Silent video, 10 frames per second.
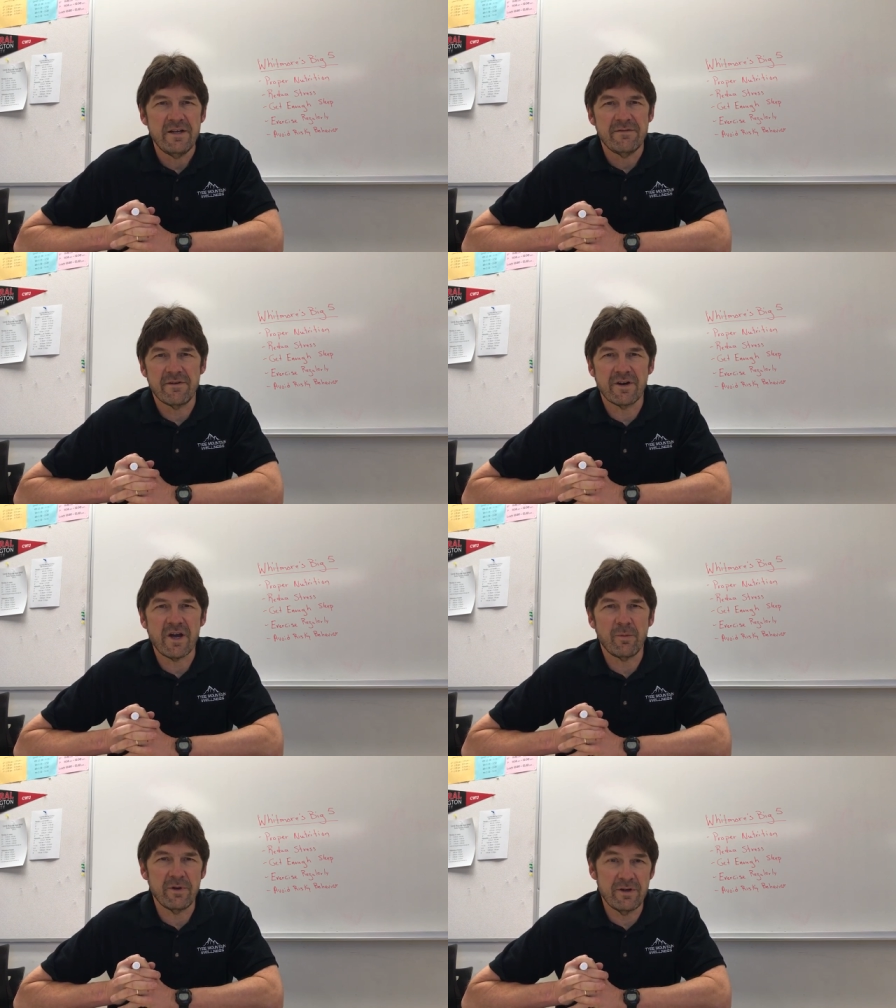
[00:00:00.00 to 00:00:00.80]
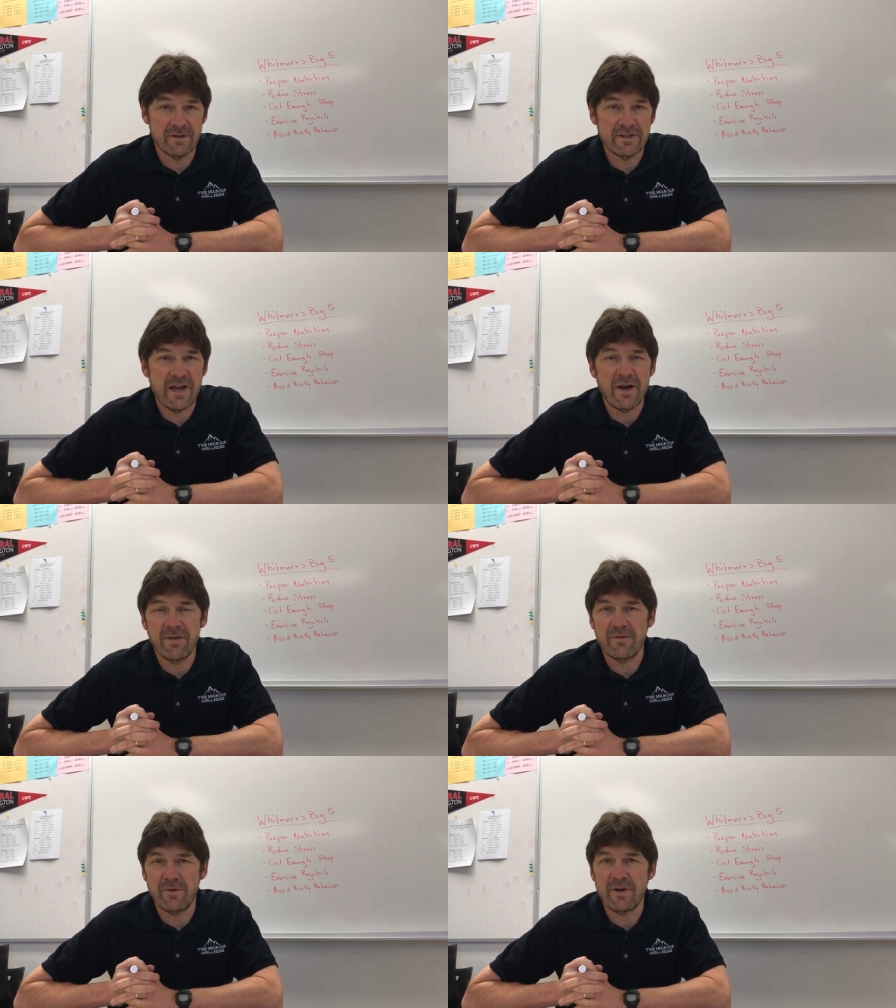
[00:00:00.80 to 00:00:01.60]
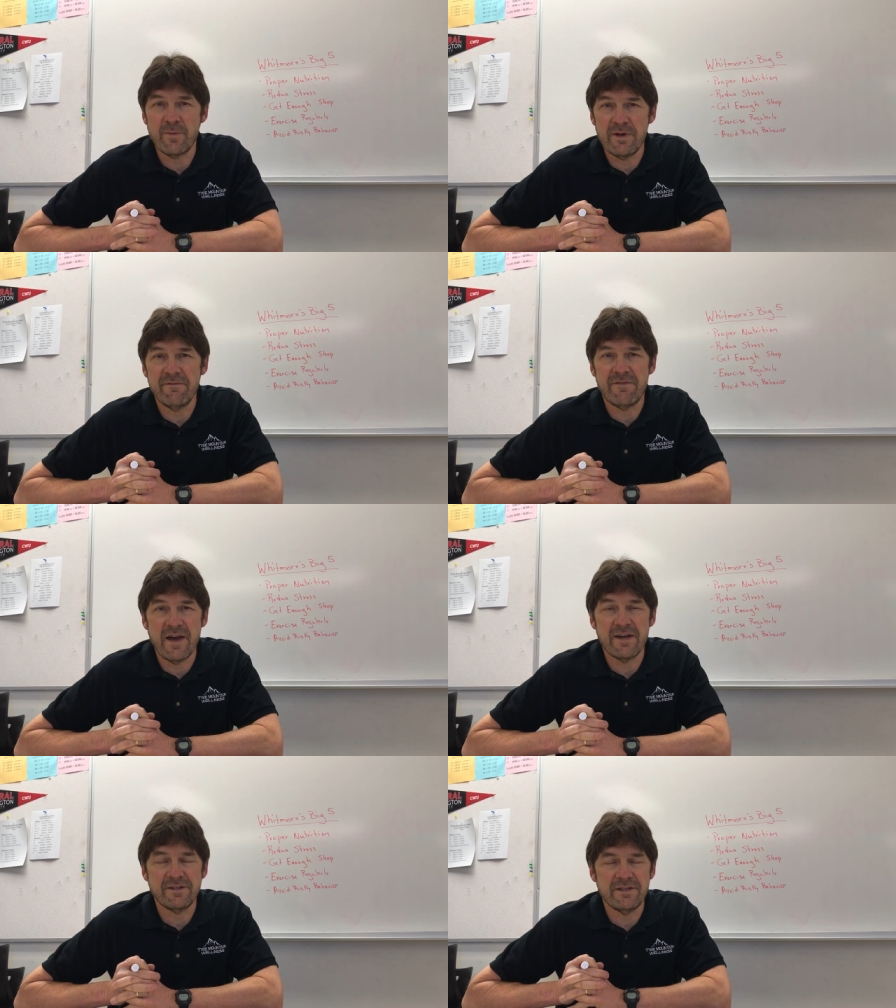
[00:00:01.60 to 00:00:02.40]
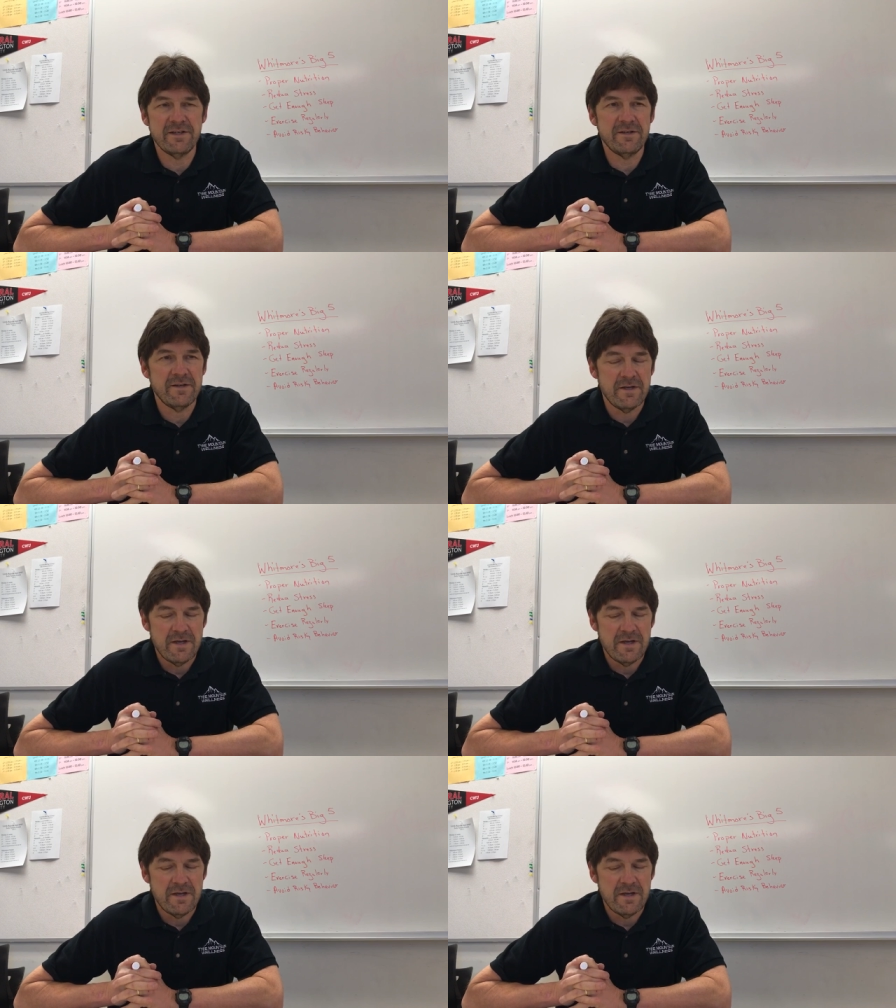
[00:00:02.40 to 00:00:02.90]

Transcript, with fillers: for a couple years now through intermittent fasting.